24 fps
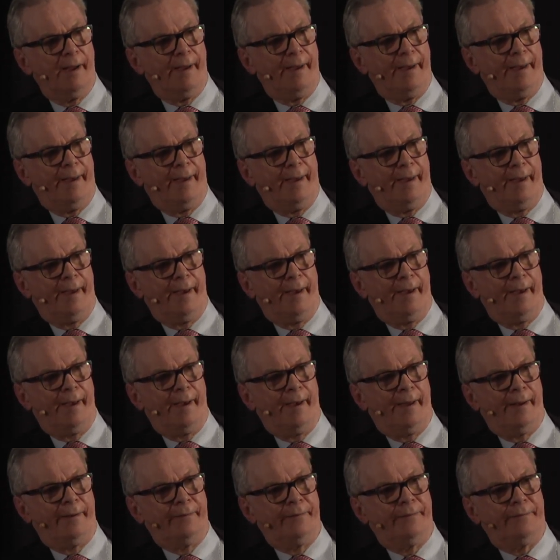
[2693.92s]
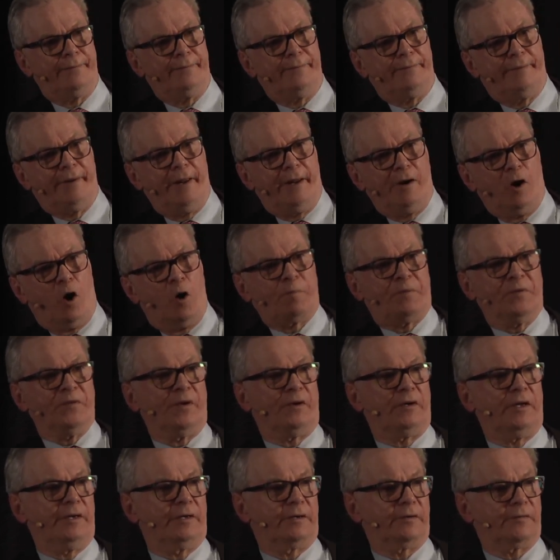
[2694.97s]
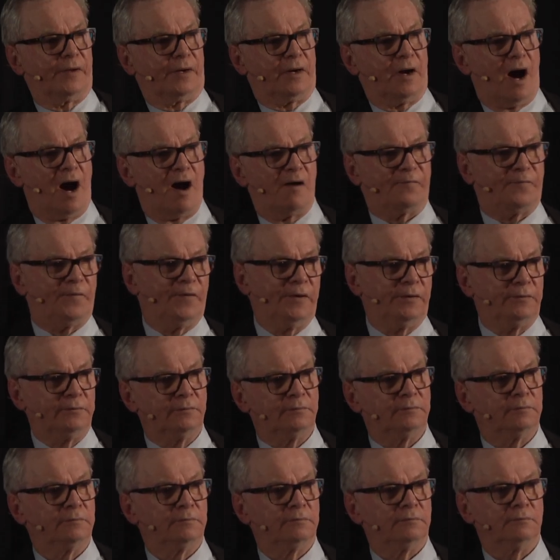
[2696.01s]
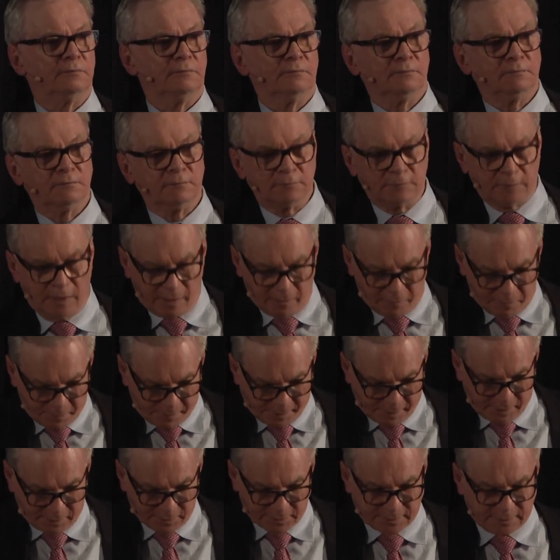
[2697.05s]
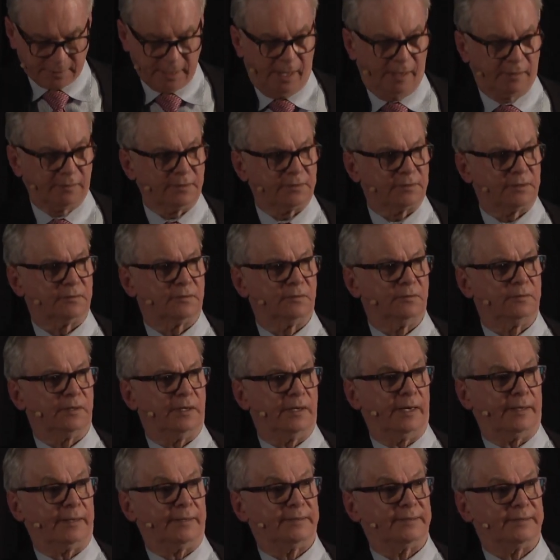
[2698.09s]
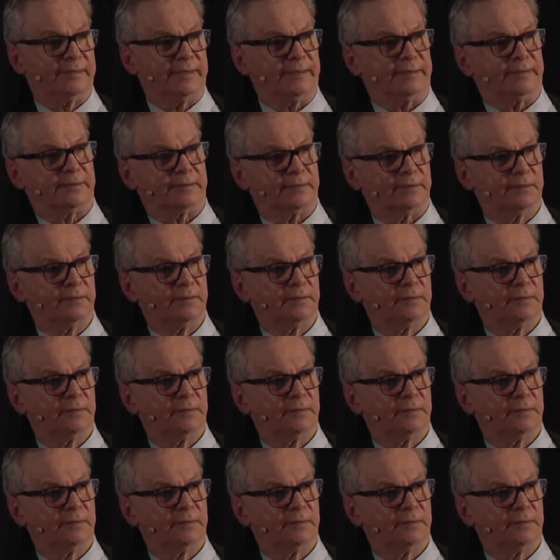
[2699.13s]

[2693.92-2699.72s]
and they open the lid of the coffin, and everybody looks down and says, who the heck is this?